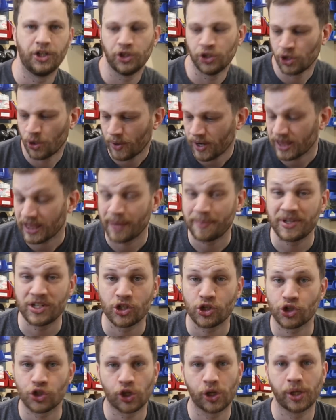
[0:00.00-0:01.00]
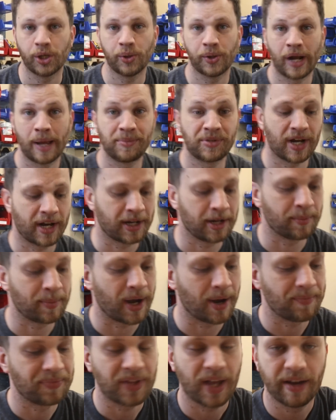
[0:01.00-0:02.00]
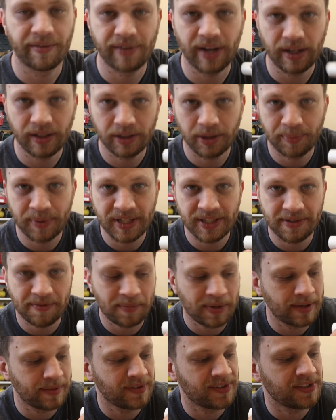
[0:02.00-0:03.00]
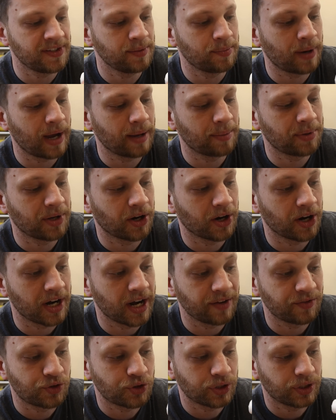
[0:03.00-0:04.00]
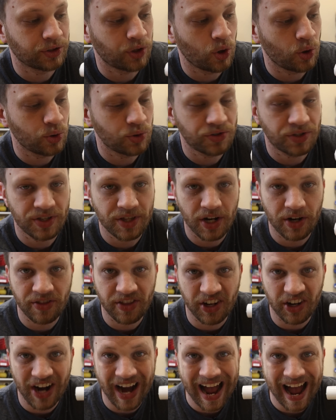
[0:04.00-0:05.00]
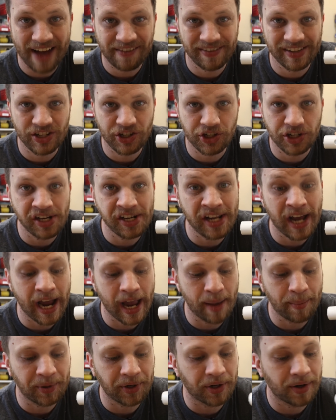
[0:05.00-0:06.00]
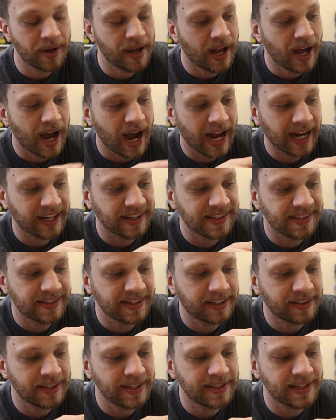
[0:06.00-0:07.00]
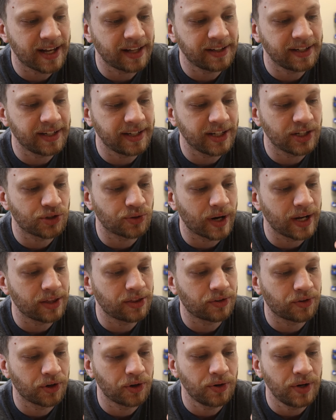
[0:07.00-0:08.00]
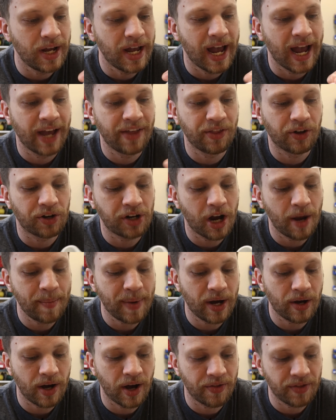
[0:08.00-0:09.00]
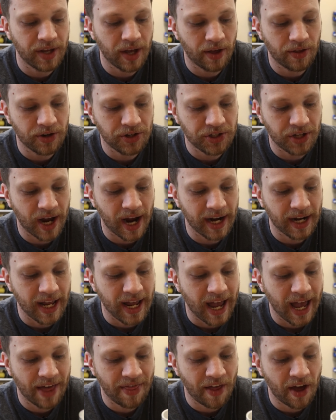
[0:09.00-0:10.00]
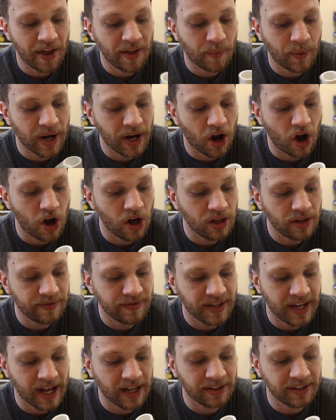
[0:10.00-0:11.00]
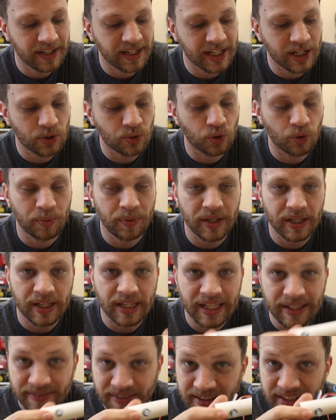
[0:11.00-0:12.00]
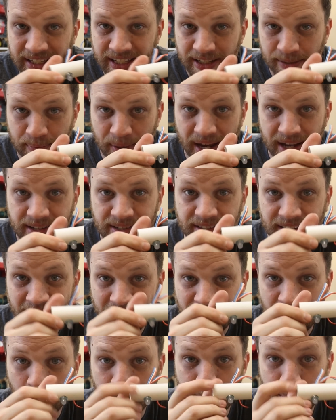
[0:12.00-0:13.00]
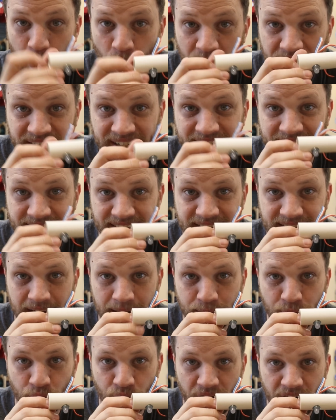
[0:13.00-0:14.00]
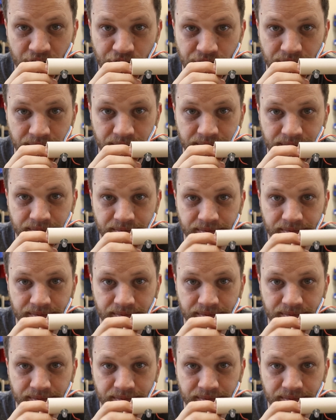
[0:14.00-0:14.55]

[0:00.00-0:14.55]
Here, you know what? Let me just show you what I'm talking about. I've got a little piece of PVC pipe here and I've drilled holes in there that are a ½ inch in diameter. I can stick these LEDs right through and they'll come out on the other side, and that way all of the LEDs will be evenly spaced and they'll be pointing in the same direction.